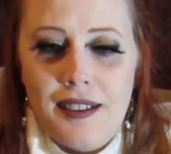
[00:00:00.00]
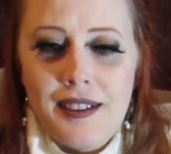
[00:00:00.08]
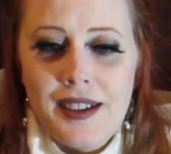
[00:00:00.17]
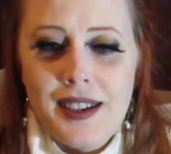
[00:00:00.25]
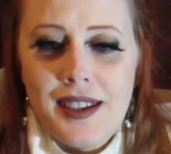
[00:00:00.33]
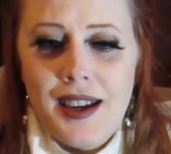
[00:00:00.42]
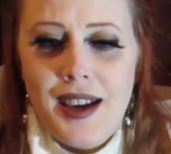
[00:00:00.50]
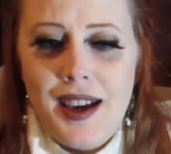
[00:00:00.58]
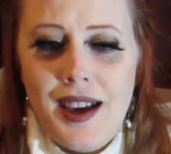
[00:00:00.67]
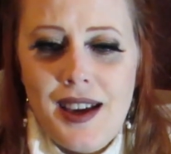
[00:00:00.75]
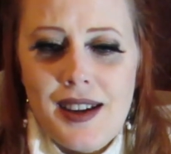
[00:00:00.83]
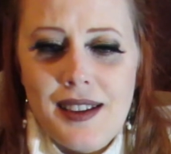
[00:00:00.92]
Look at
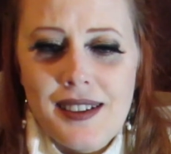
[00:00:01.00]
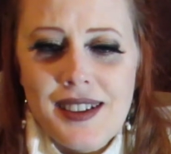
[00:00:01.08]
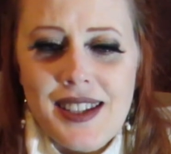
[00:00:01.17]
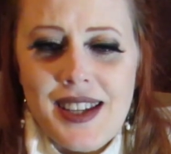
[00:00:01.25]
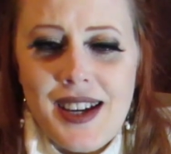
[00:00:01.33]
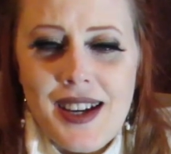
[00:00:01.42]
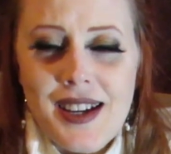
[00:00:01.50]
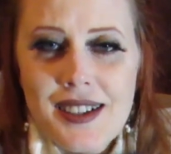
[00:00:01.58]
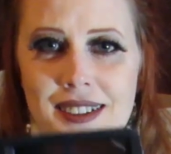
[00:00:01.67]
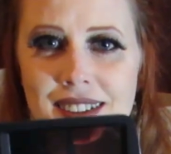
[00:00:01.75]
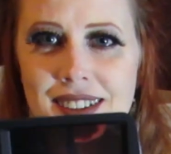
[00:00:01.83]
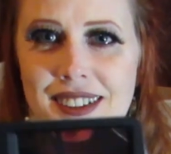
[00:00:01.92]
that. Look at that.
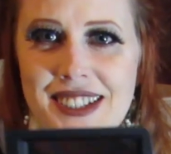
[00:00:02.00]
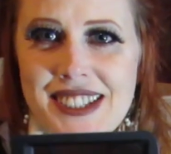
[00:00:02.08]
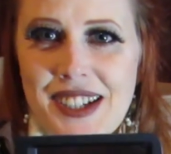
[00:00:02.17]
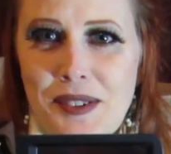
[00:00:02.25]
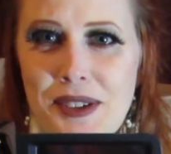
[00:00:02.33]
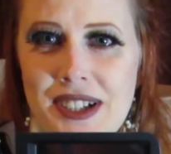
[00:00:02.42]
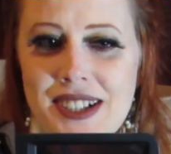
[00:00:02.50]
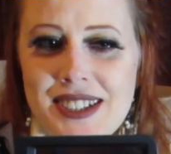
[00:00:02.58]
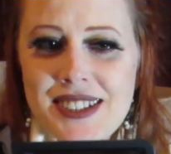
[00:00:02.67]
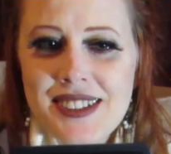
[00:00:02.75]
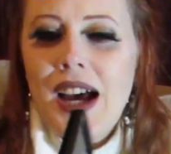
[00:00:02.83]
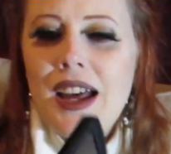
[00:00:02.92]
It looks like it
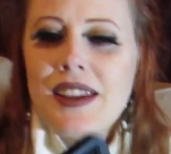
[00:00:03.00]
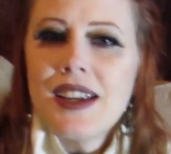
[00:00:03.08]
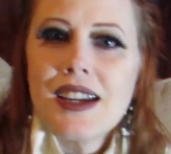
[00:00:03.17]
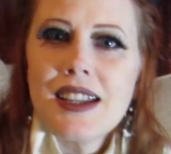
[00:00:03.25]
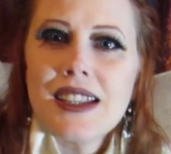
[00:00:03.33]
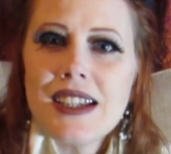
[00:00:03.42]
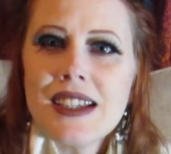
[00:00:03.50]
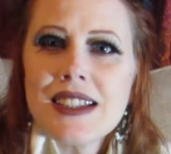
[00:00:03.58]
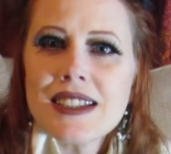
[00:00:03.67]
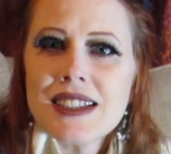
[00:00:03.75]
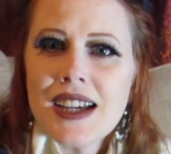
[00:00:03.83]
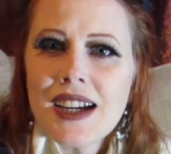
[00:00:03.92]
works. And then on the
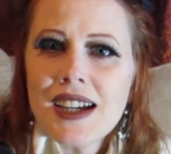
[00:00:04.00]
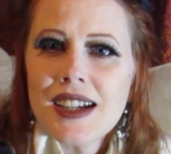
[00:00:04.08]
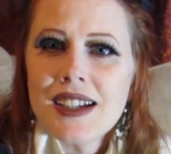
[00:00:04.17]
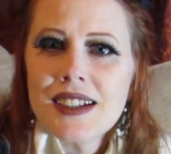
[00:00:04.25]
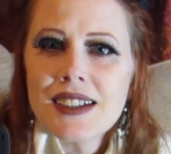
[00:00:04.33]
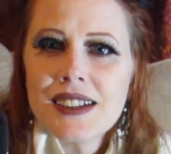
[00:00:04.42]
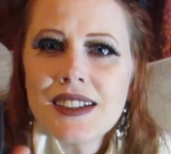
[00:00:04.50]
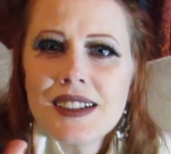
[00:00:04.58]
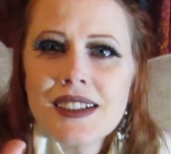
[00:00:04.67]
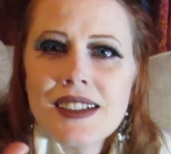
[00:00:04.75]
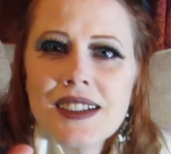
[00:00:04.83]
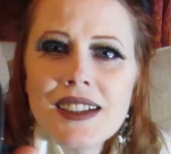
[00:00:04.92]
inside,
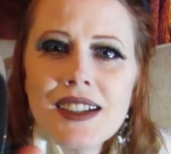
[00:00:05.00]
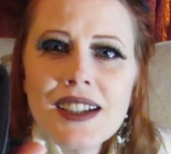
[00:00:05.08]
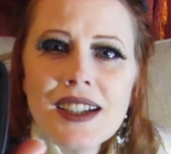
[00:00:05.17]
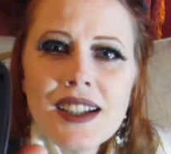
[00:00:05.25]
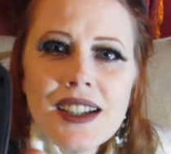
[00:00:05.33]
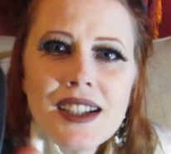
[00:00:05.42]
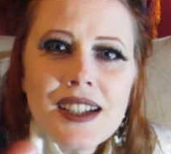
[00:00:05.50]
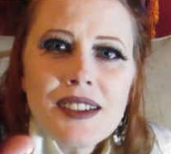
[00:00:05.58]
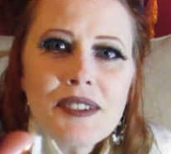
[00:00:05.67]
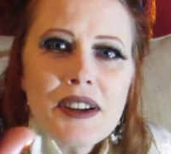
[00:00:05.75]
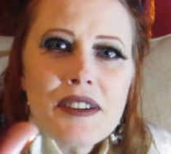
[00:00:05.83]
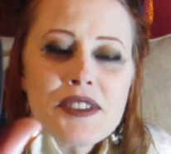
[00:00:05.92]

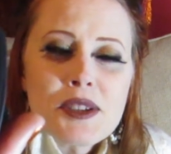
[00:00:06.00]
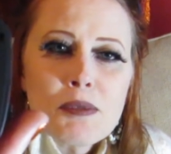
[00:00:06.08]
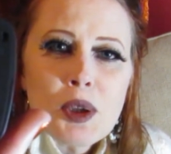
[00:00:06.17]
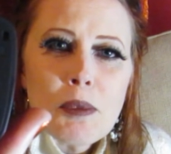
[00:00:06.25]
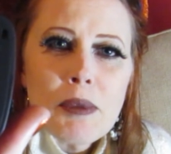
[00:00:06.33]
we have some more